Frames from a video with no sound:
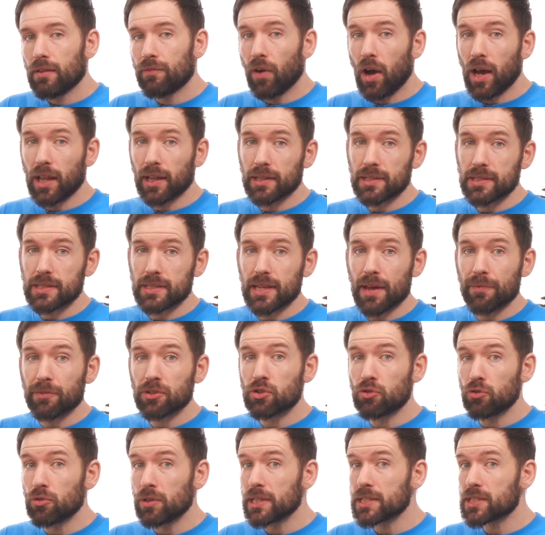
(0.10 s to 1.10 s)
Violence never
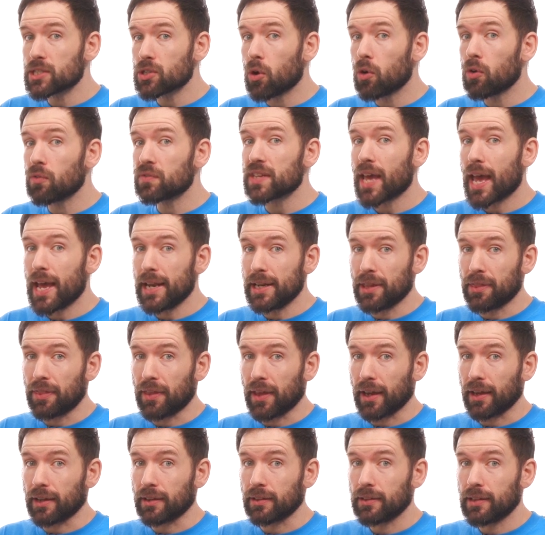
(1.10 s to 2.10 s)
truly solves
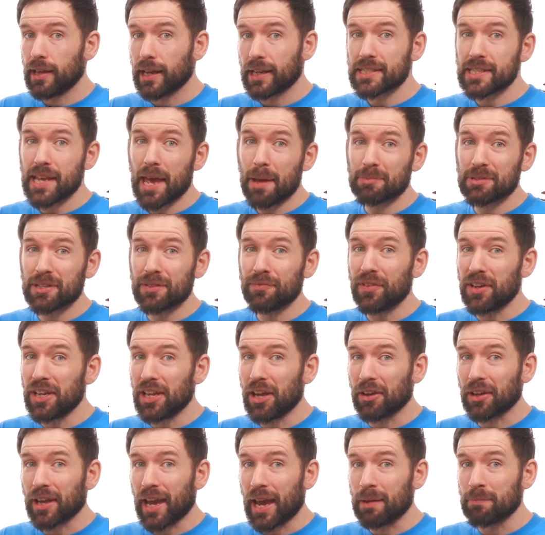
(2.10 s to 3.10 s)
anything, except in
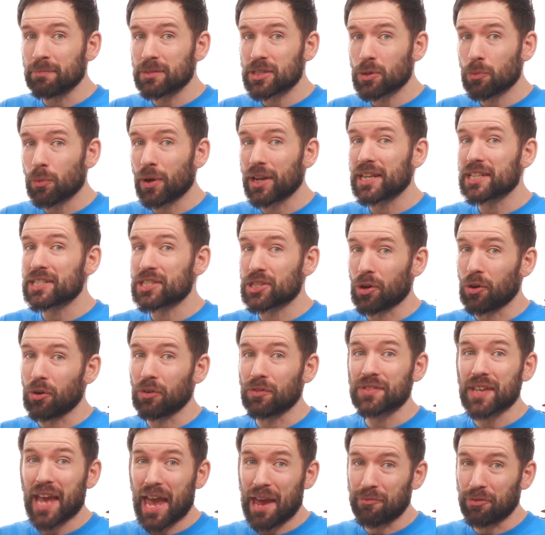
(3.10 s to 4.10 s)
video games when it
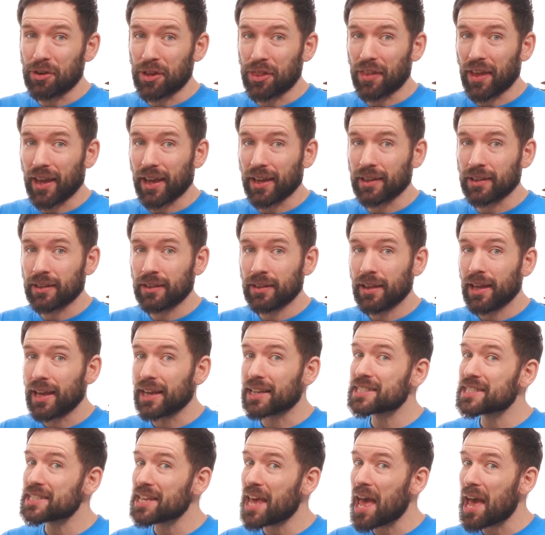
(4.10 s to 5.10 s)
solves everything.
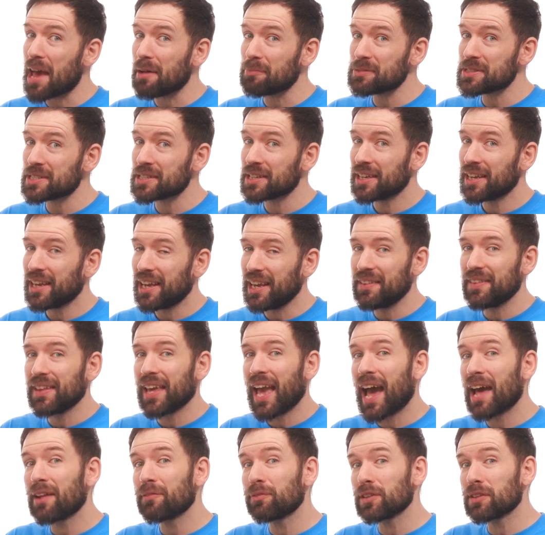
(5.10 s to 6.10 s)
Except in the
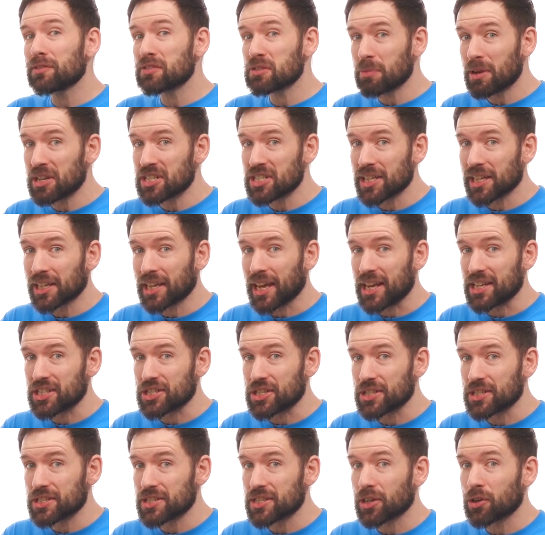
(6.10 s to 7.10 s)
handful of special
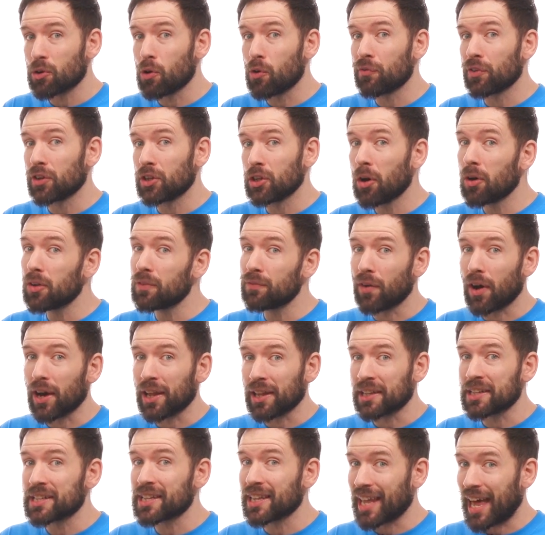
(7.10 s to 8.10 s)
occasions that call for
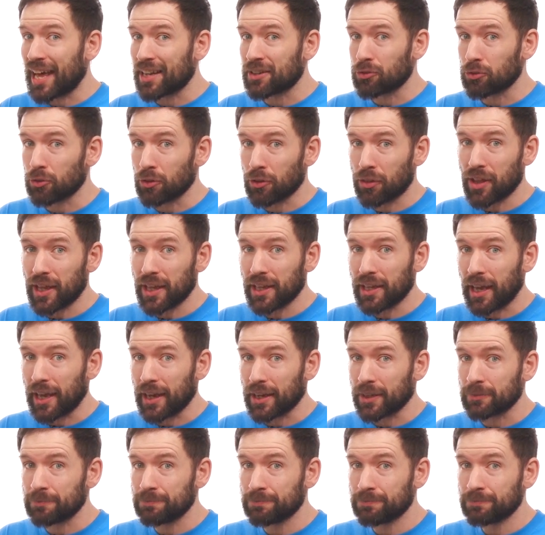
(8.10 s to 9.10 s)
non-violent lateral
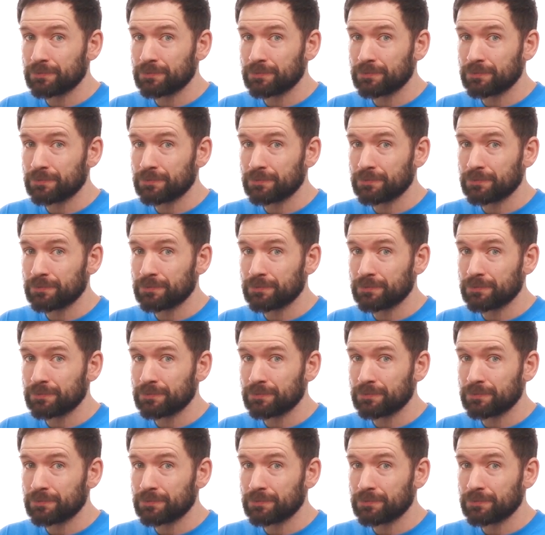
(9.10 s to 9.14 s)
thinking.